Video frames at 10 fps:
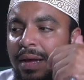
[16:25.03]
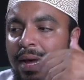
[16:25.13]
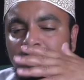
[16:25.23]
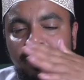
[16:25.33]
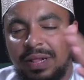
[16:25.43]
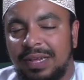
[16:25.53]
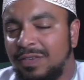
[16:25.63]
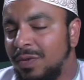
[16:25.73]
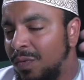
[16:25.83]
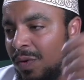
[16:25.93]
But
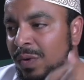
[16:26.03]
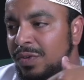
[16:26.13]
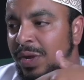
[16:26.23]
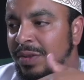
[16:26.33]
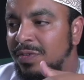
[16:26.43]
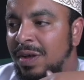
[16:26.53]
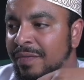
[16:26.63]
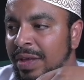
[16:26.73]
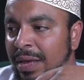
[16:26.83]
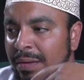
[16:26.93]
that's not what we're trying to
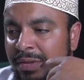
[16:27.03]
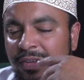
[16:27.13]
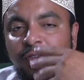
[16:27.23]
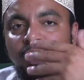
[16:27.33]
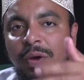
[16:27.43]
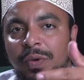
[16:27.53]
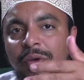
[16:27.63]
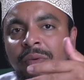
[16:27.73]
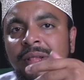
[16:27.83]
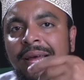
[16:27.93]
cover here. Just to show
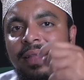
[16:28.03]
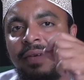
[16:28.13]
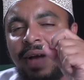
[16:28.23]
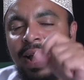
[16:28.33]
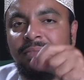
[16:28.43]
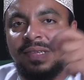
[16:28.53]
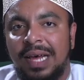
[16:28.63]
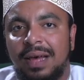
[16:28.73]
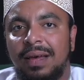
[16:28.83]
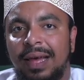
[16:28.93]
you that if
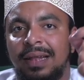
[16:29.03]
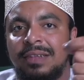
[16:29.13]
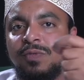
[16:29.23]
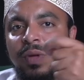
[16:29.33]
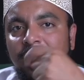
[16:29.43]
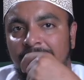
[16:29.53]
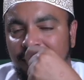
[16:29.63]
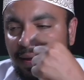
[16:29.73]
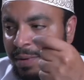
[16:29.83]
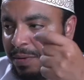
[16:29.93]
Hamza ends with a
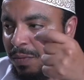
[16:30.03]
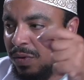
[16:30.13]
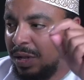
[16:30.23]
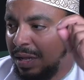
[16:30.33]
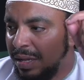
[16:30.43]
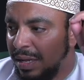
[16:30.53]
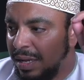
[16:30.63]
ta marbuta,